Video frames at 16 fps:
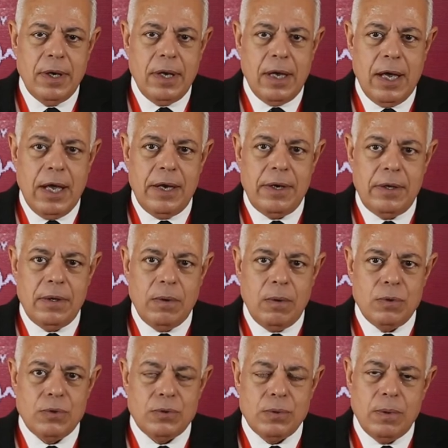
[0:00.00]
and
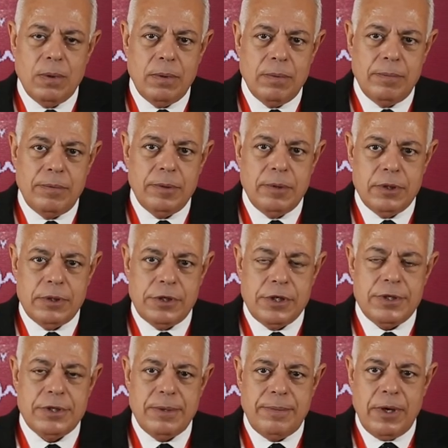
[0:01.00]
also
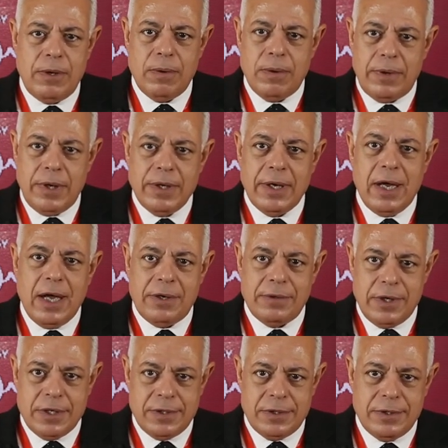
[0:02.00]
chest occurring at
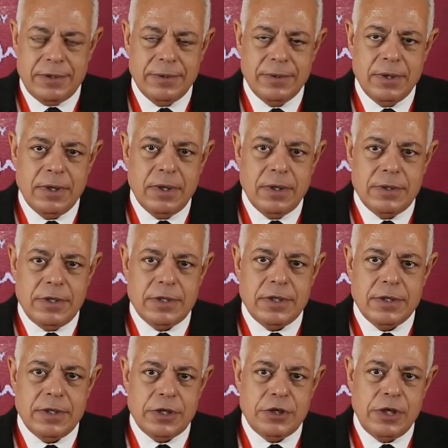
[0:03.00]
rest. This
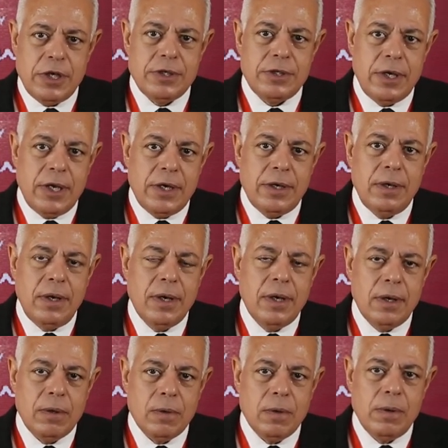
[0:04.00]
is a change in
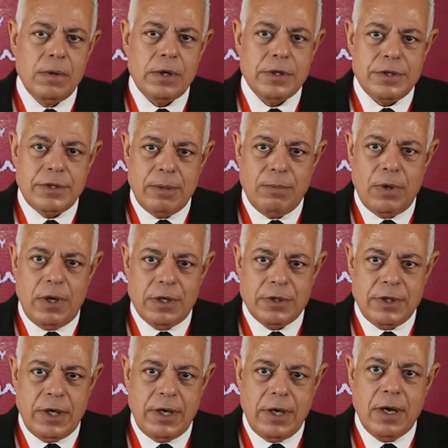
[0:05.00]
chronic stable
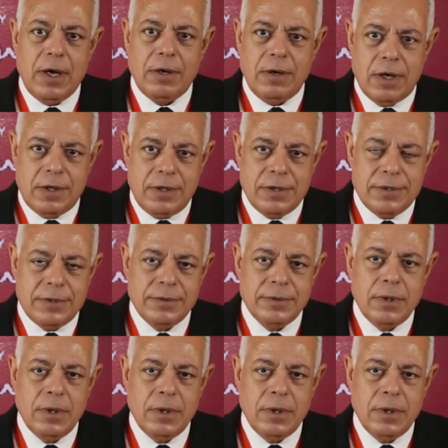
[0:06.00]
angina characters.